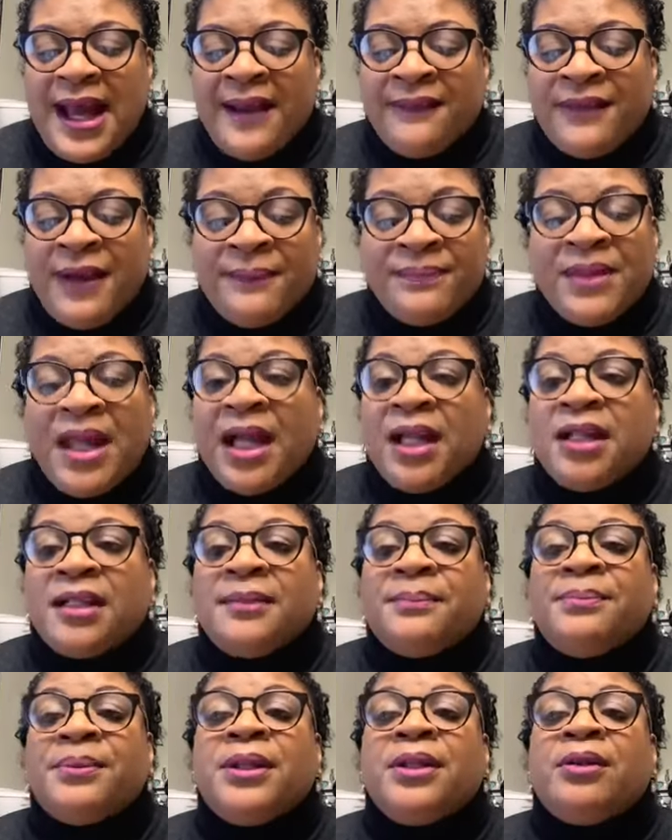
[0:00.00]
I'm not going to
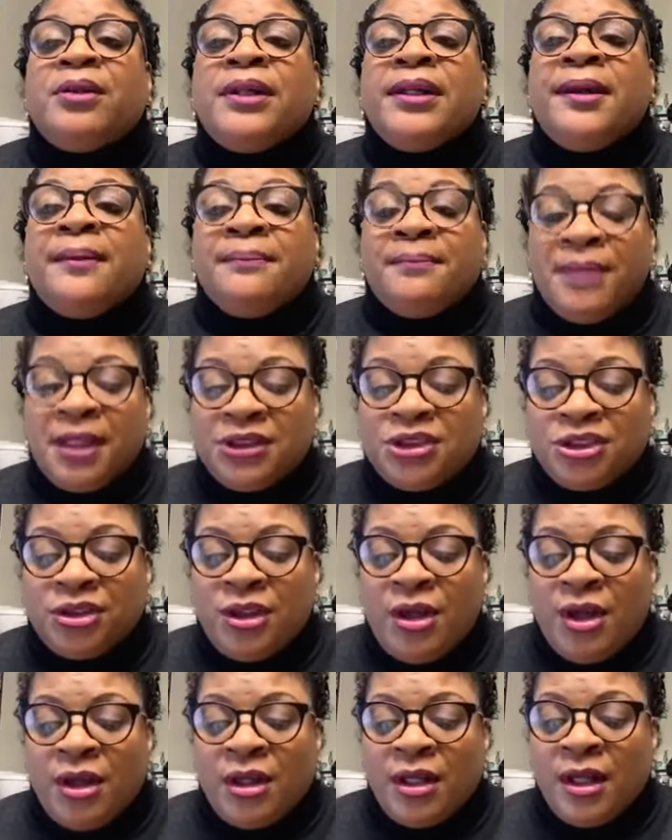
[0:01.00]
be on here much
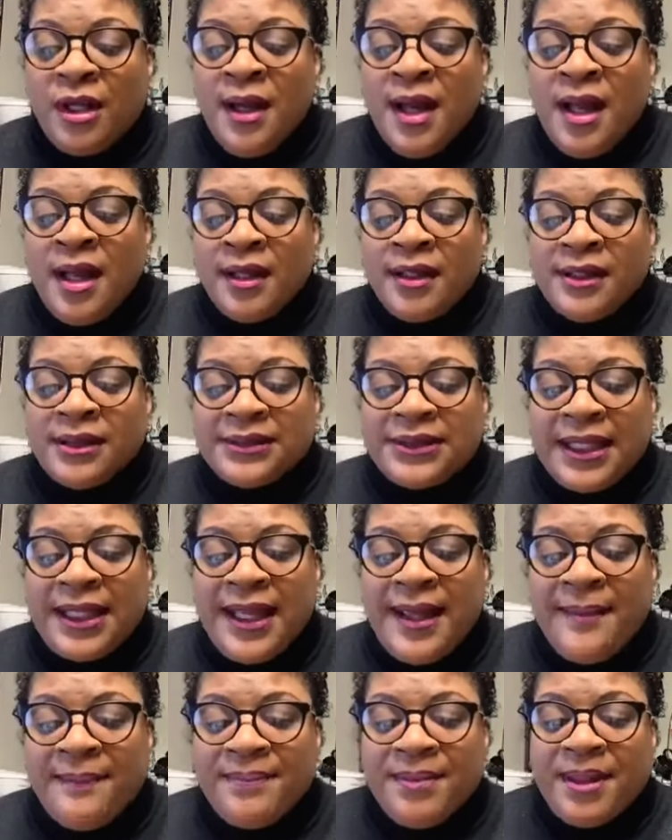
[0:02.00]
longer because I
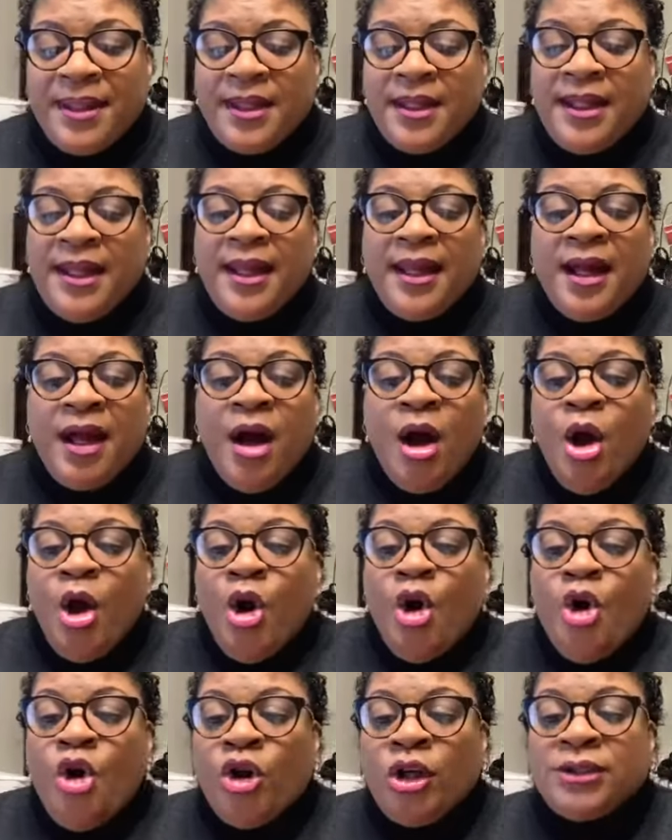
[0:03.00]
can't be in here
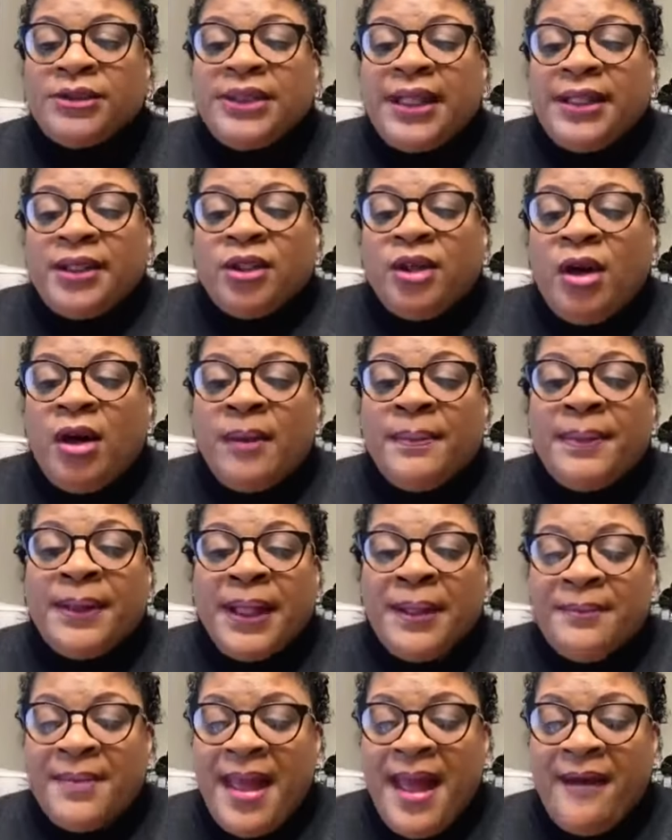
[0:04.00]
all day long, but I'm
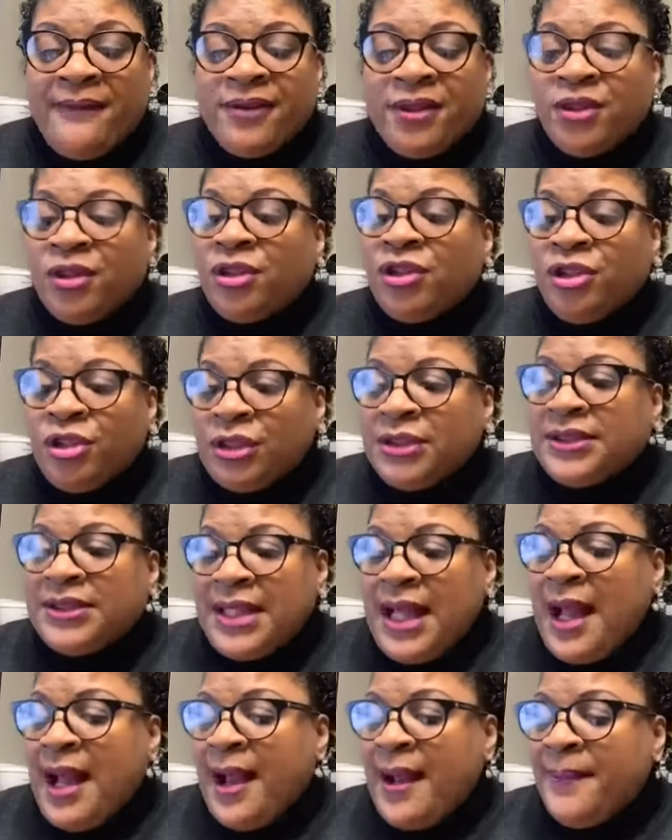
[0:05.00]
having a good
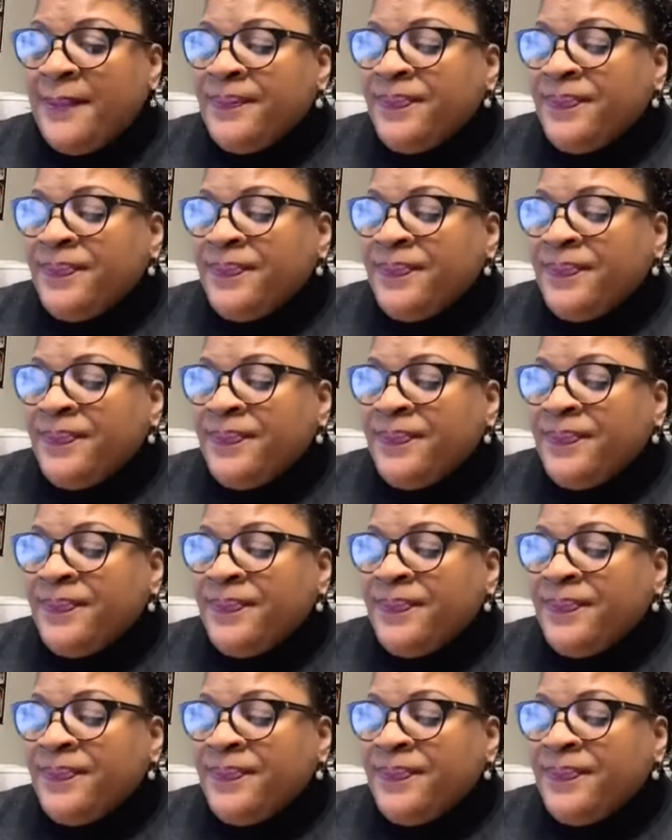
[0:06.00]
time